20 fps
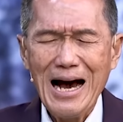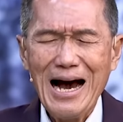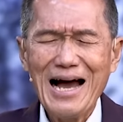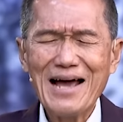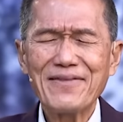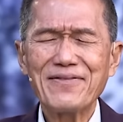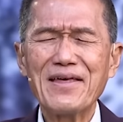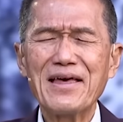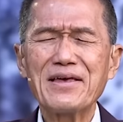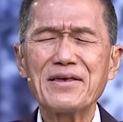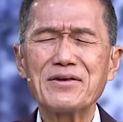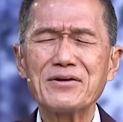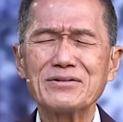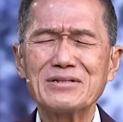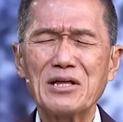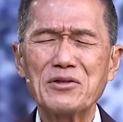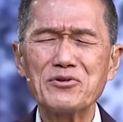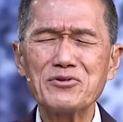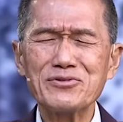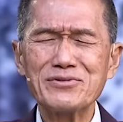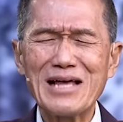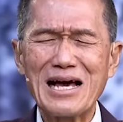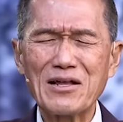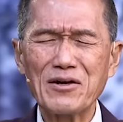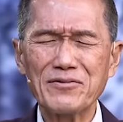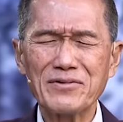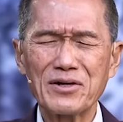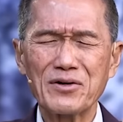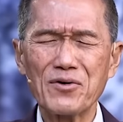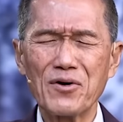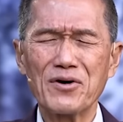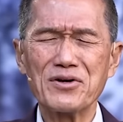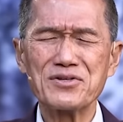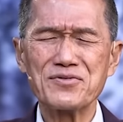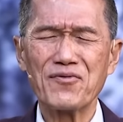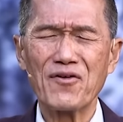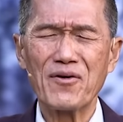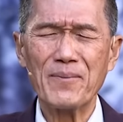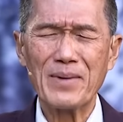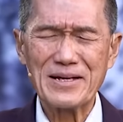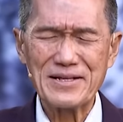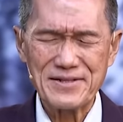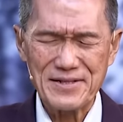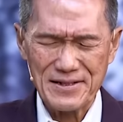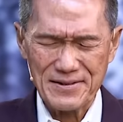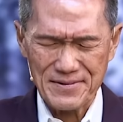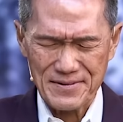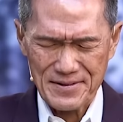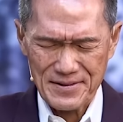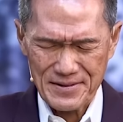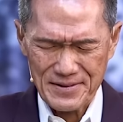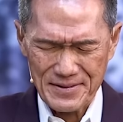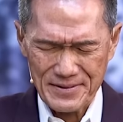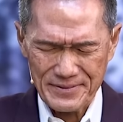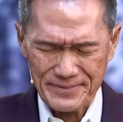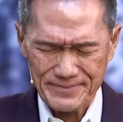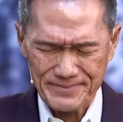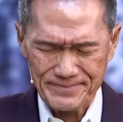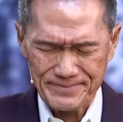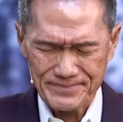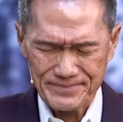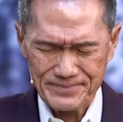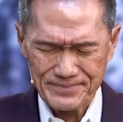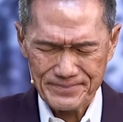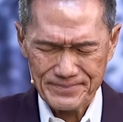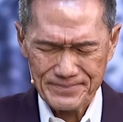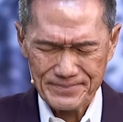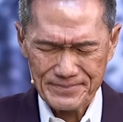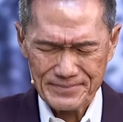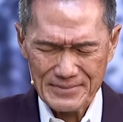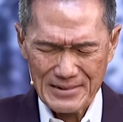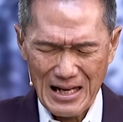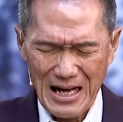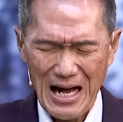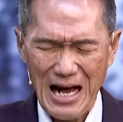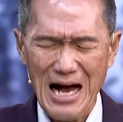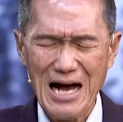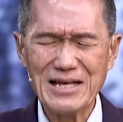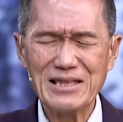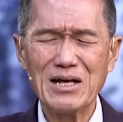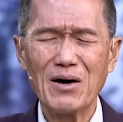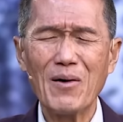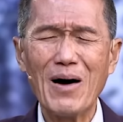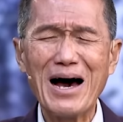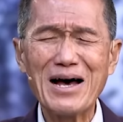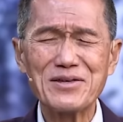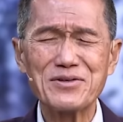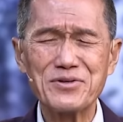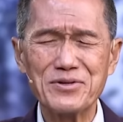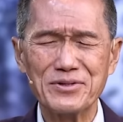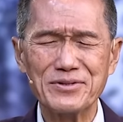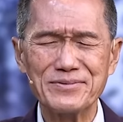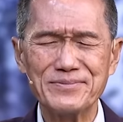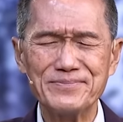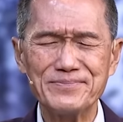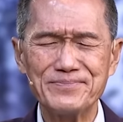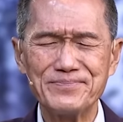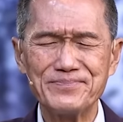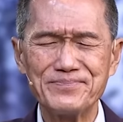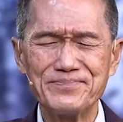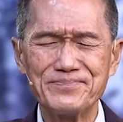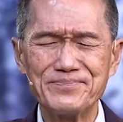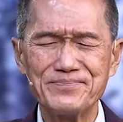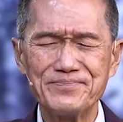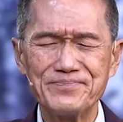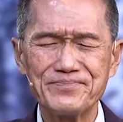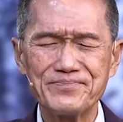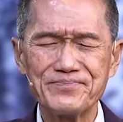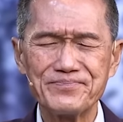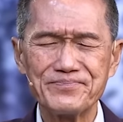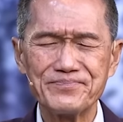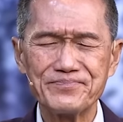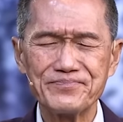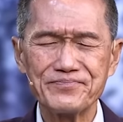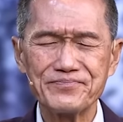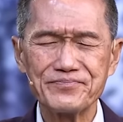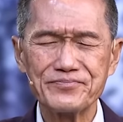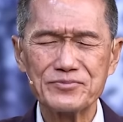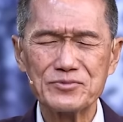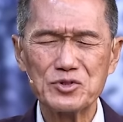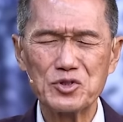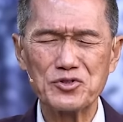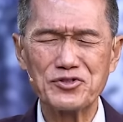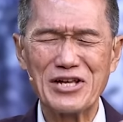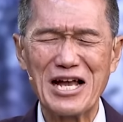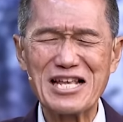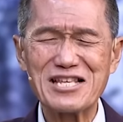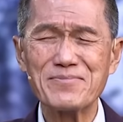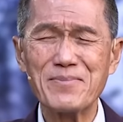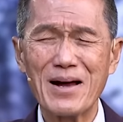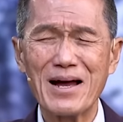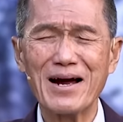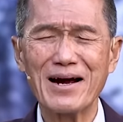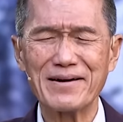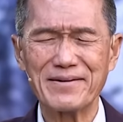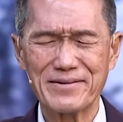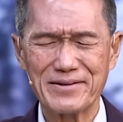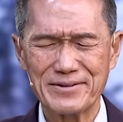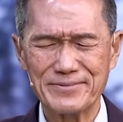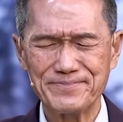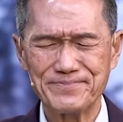I thank you that you died on the cross for my sins. I now ask you to change my heart,